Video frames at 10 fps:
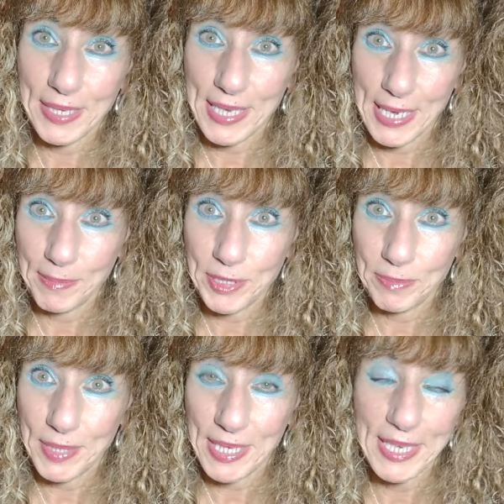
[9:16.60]
came
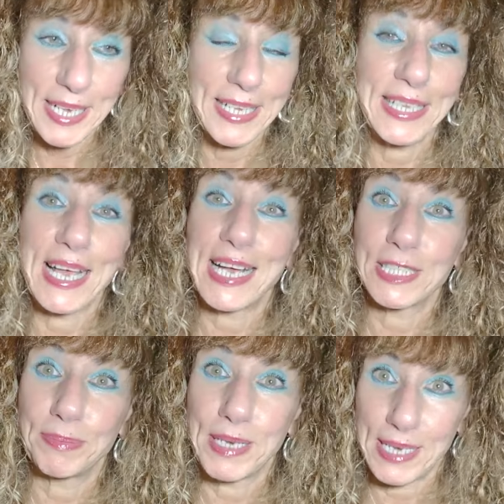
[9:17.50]
to me and they
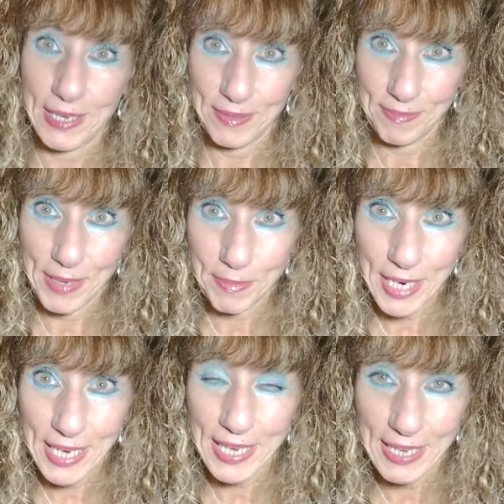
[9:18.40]
asked me,
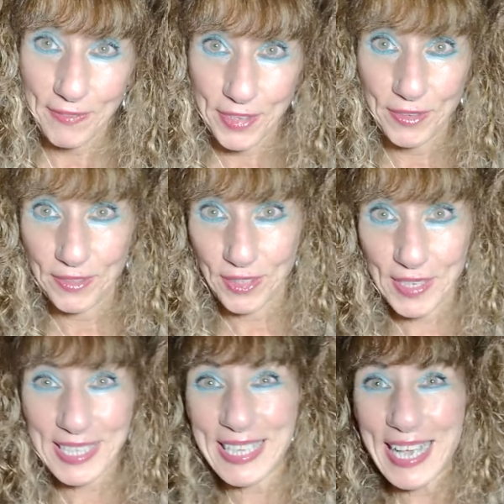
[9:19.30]
if you
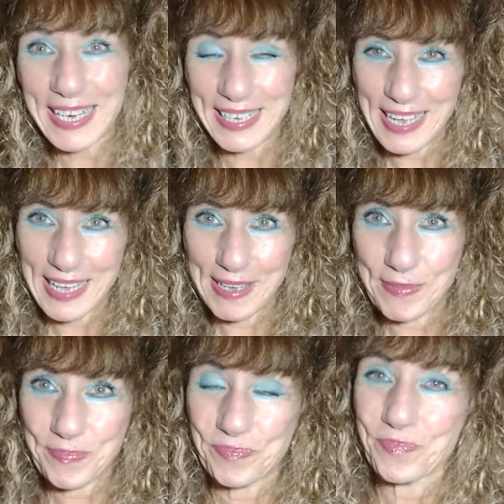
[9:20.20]
look at that,
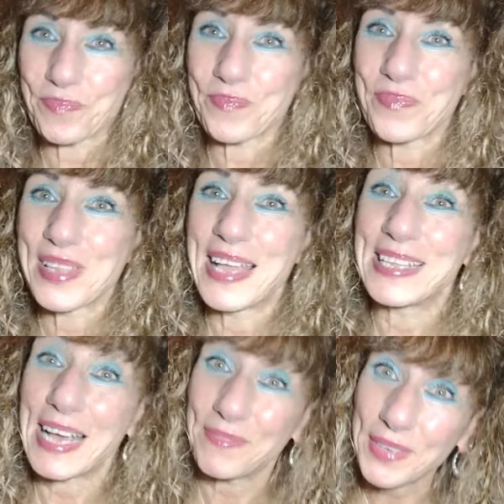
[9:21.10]

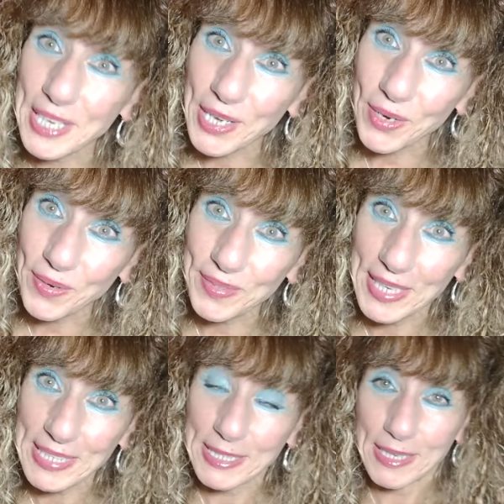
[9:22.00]
that video
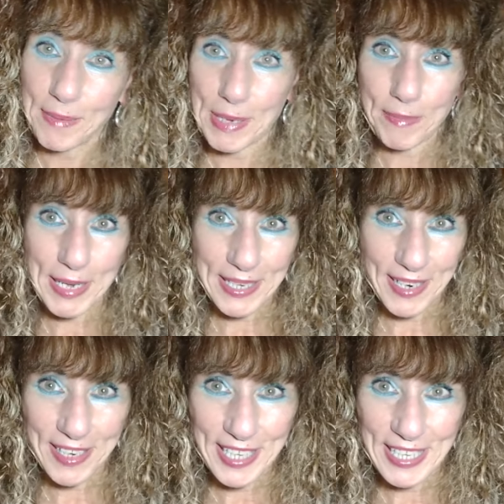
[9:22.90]
that about my
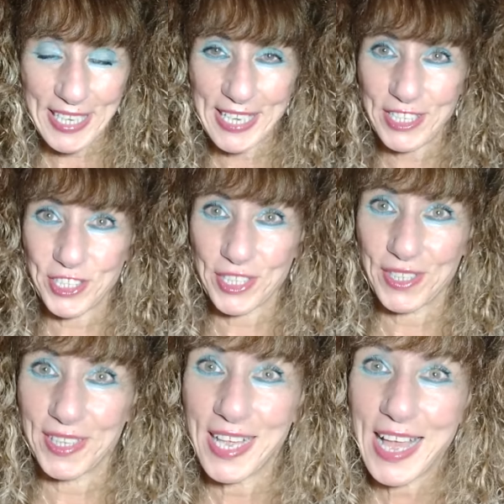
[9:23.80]
guardian
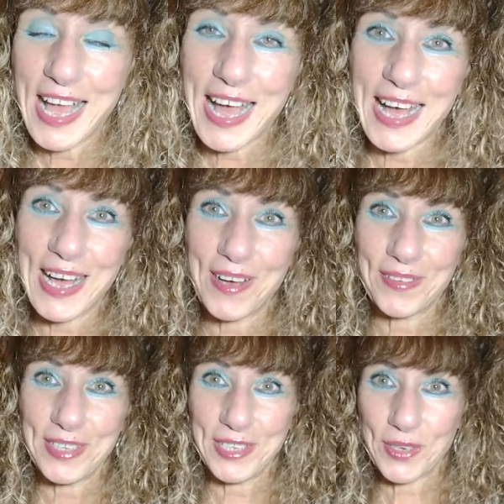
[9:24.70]
angel,
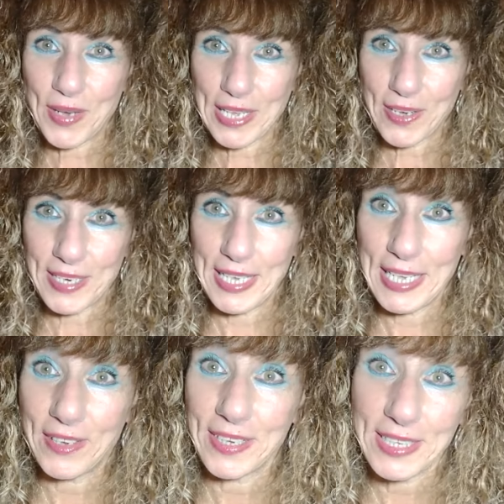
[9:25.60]
how, you know, I got in a
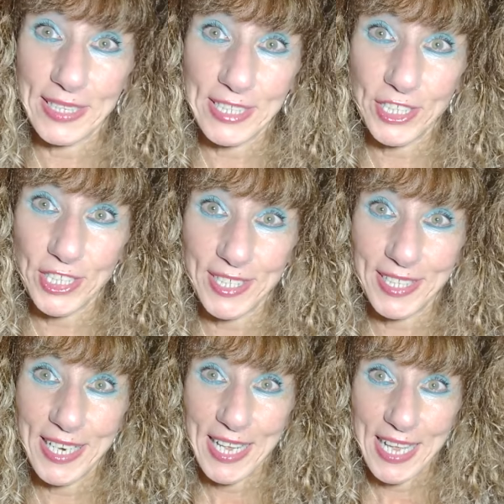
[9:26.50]
head-on
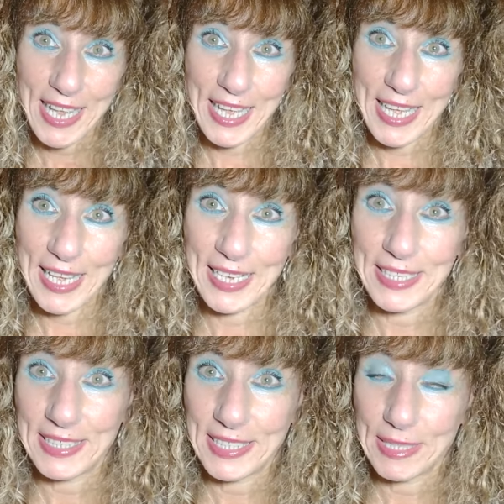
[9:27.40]
collision
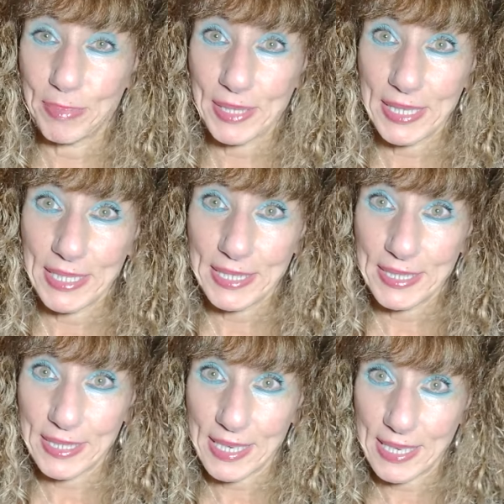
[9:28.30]
and the
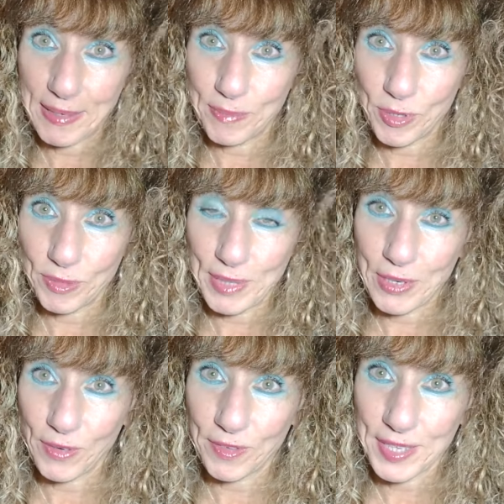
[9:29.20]
police pulled
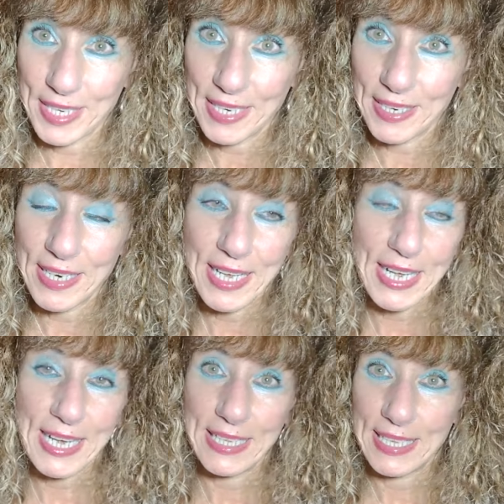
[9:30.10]
me over there,
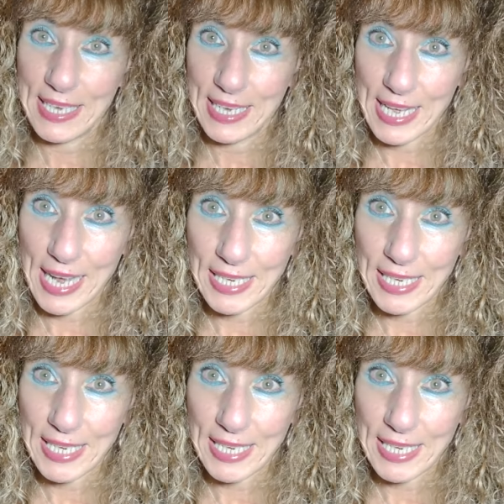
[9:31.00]
and they